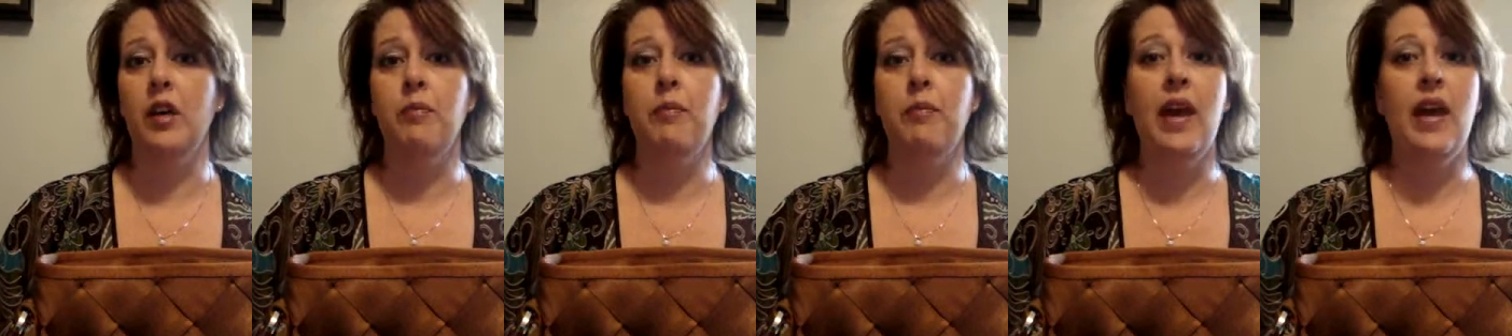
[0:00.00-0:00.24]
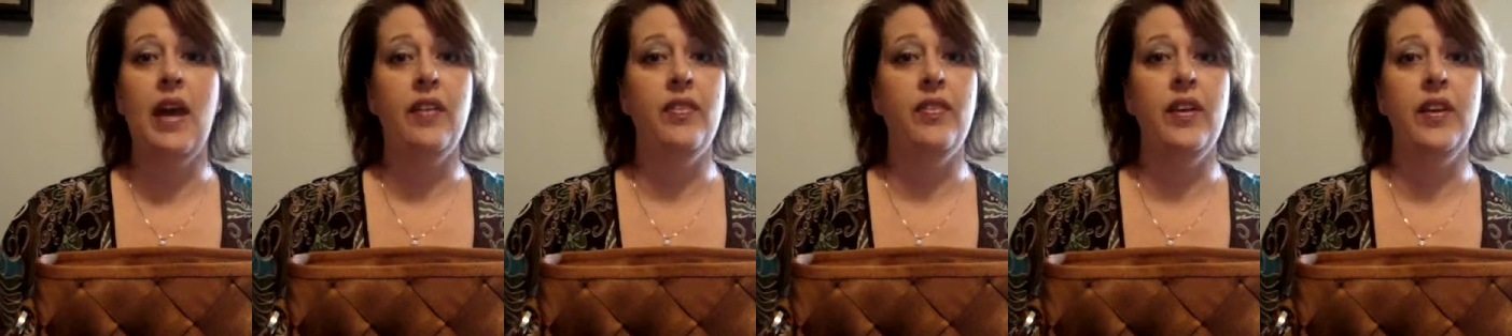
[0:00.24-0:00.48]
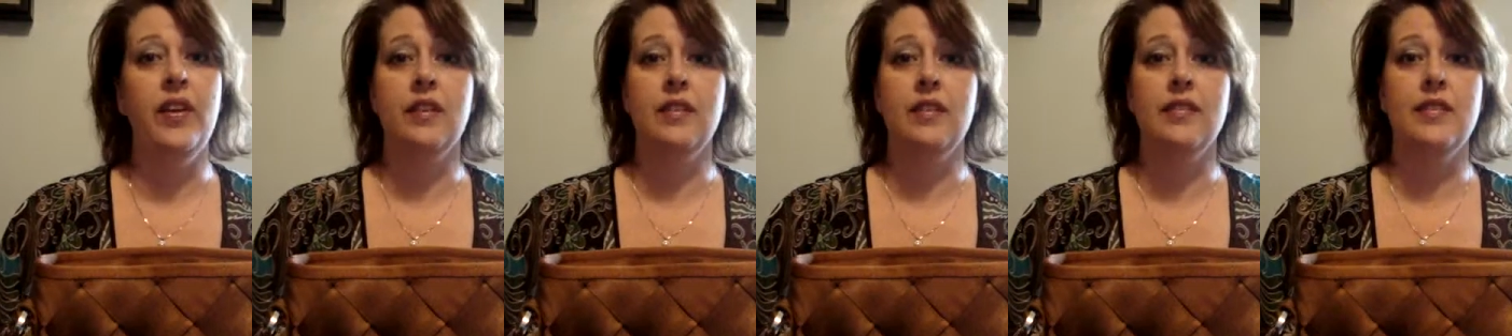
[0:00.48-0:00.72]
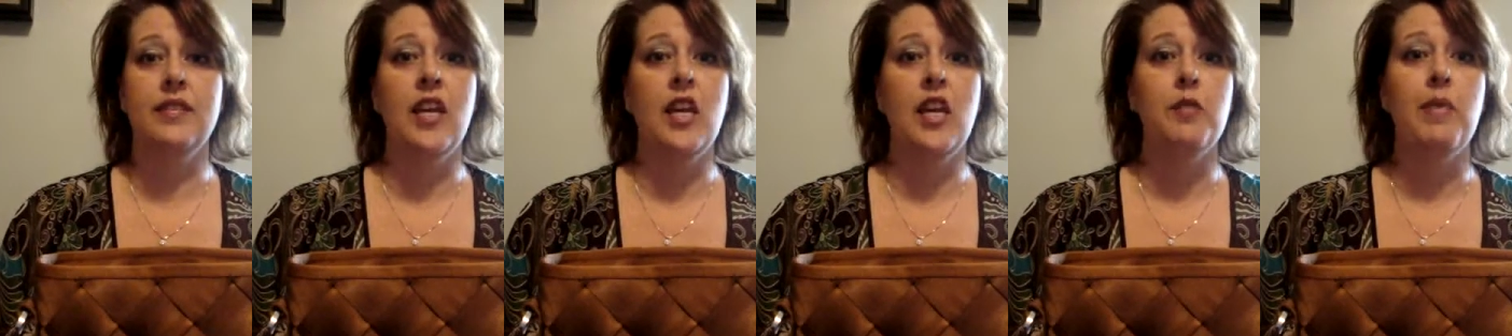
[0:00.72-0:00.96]
a bad thing
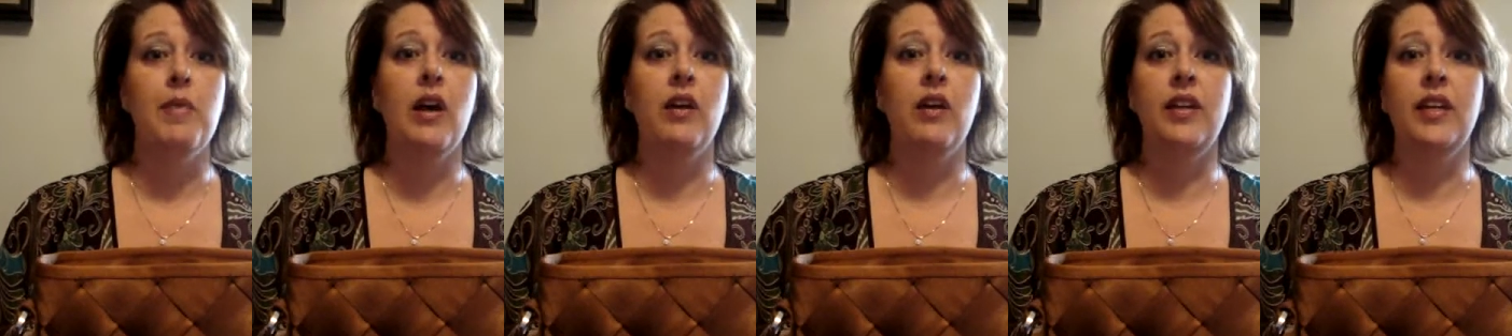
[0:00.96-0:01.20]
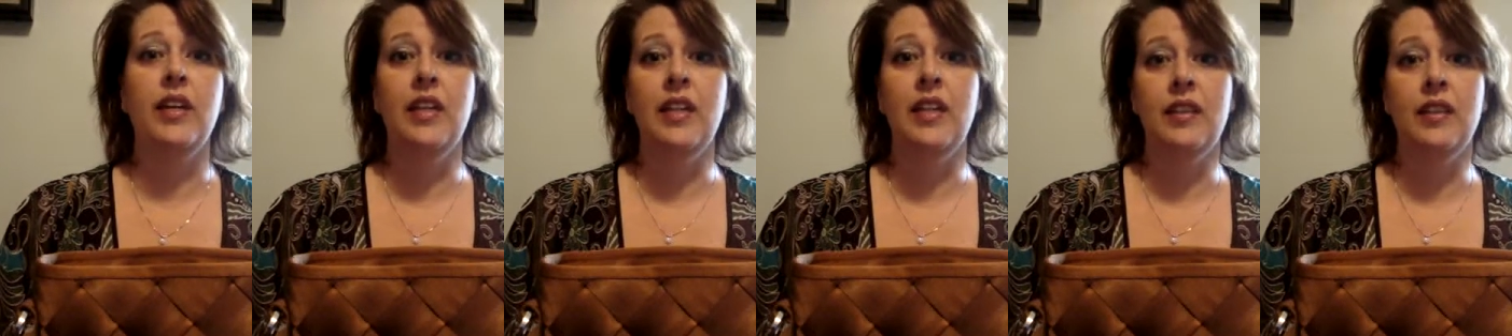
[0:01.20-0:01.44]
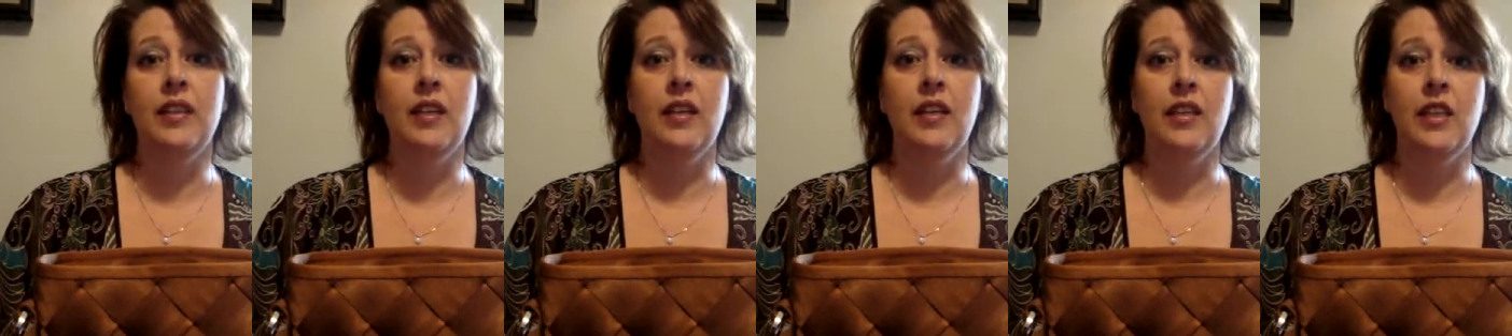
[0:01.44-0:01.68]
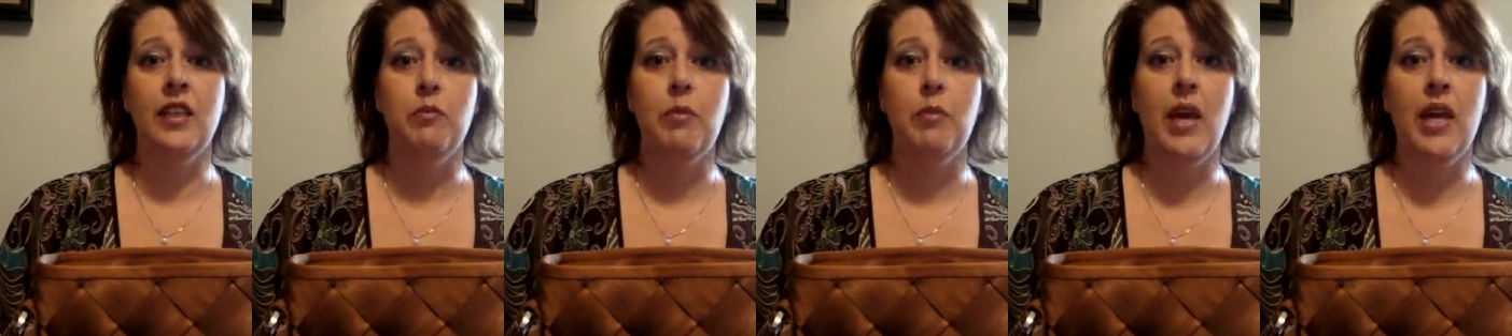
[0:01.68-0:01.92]
to say about
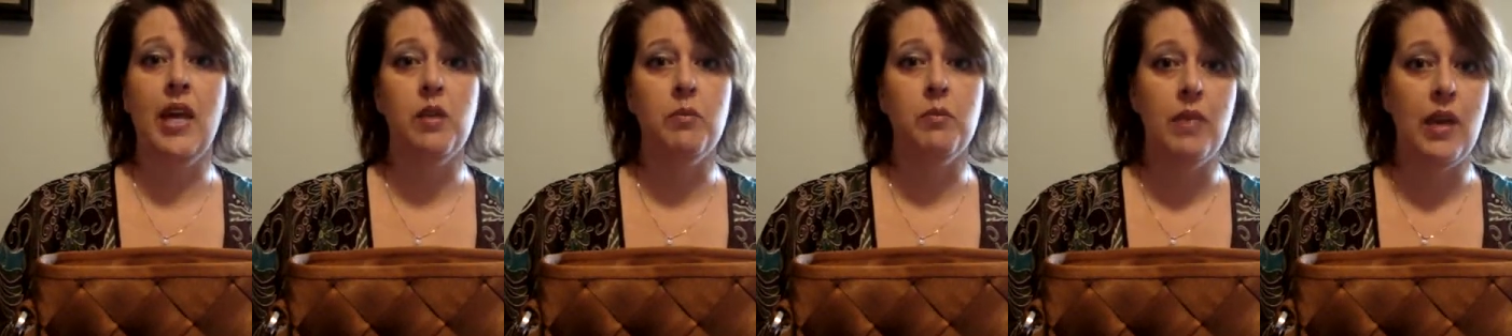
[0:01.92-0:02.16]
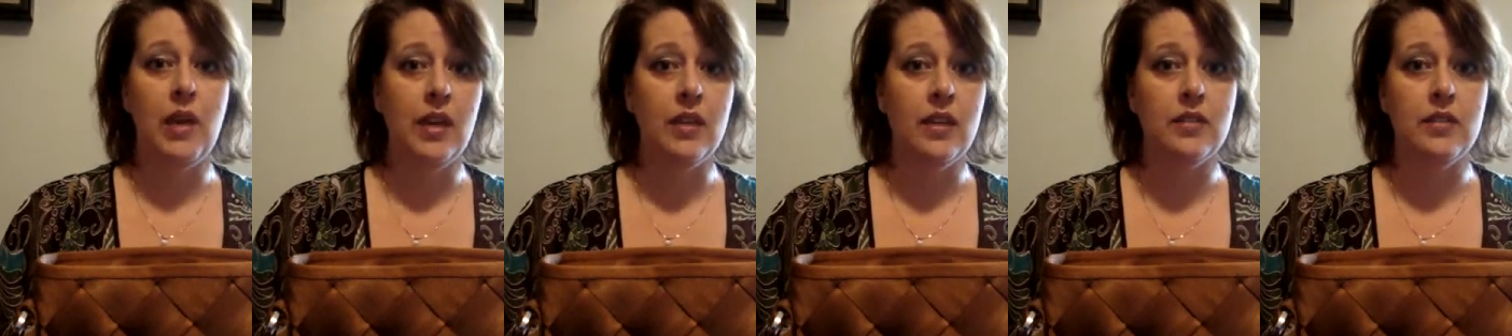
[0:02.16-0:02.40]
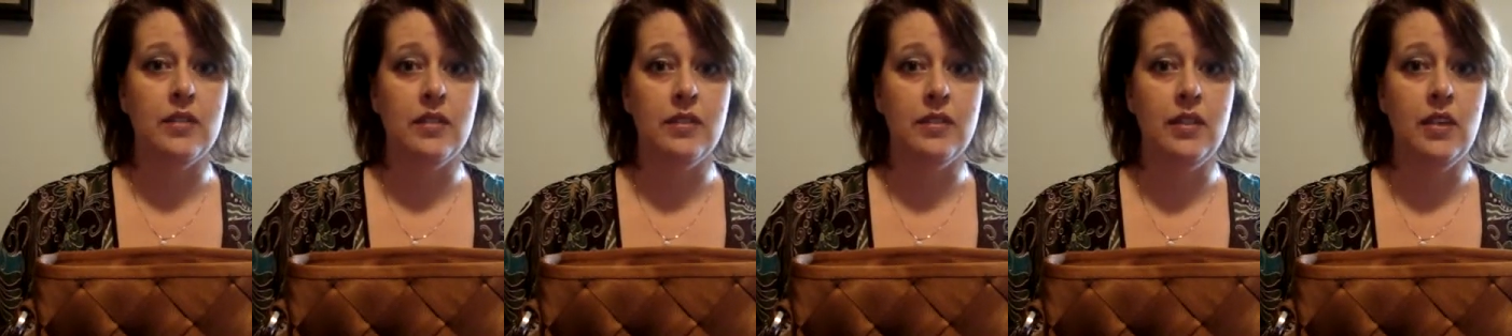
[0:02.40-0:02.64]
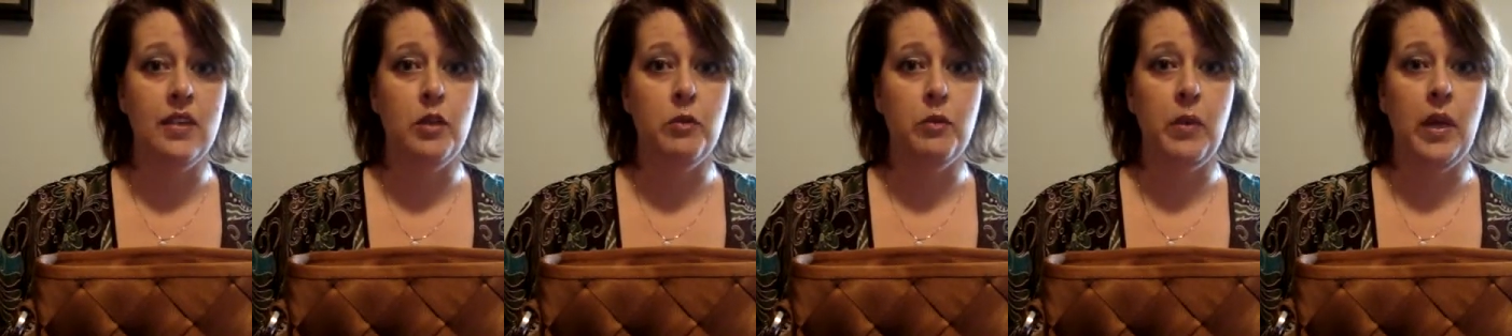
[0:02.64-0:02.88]
anything that Maggie Bags has
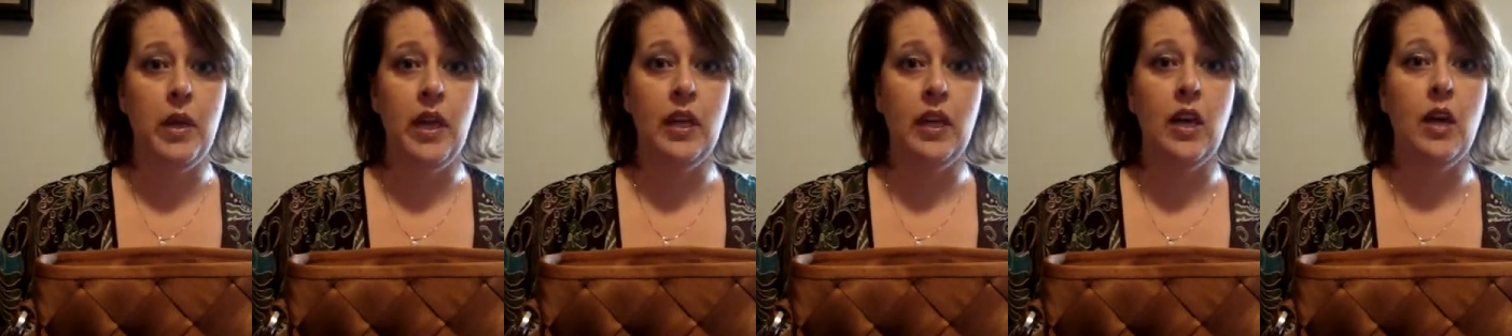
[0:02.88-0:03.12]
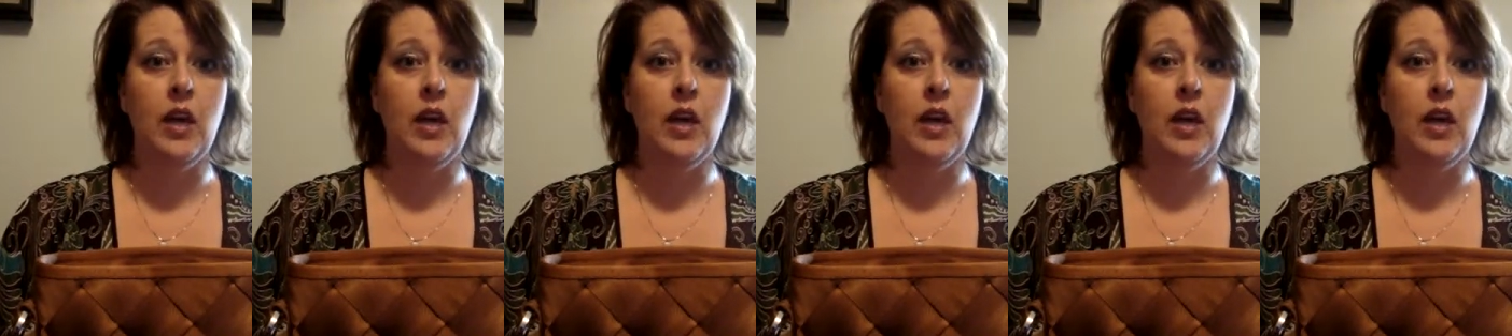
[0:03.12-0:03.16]
sent me.